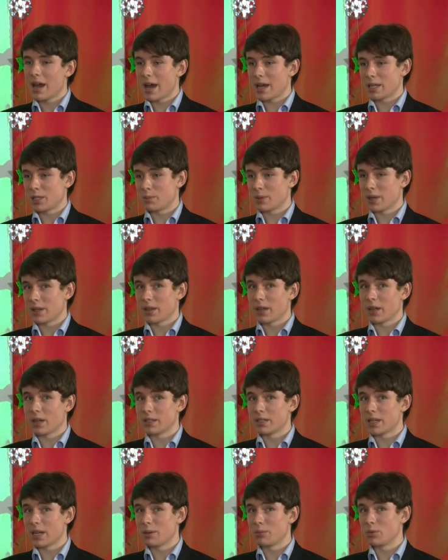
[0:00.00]
aspect that I
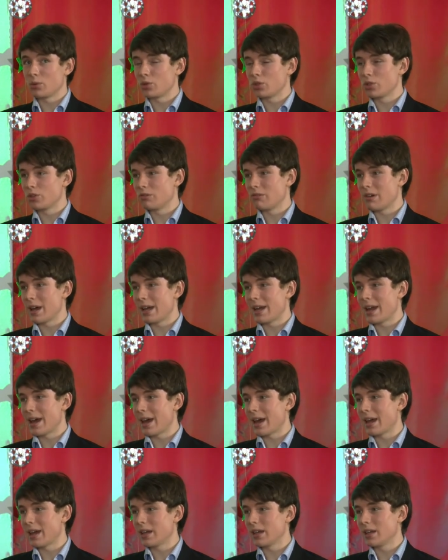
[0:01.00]
was able to run
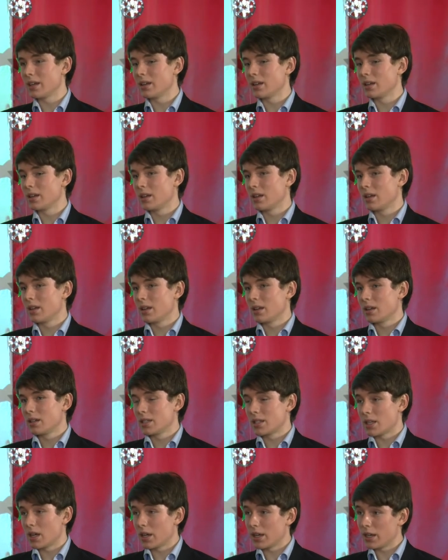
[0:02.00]
a
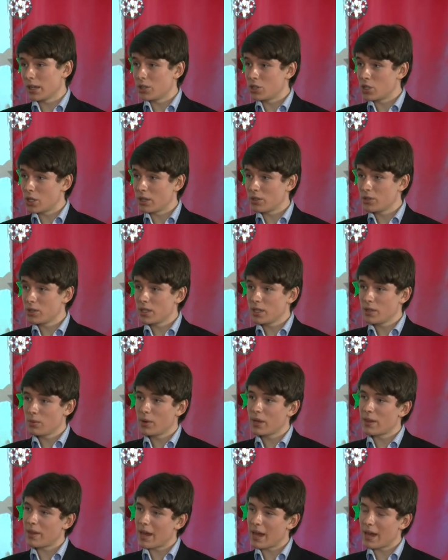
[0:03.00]
site in Chelsea where there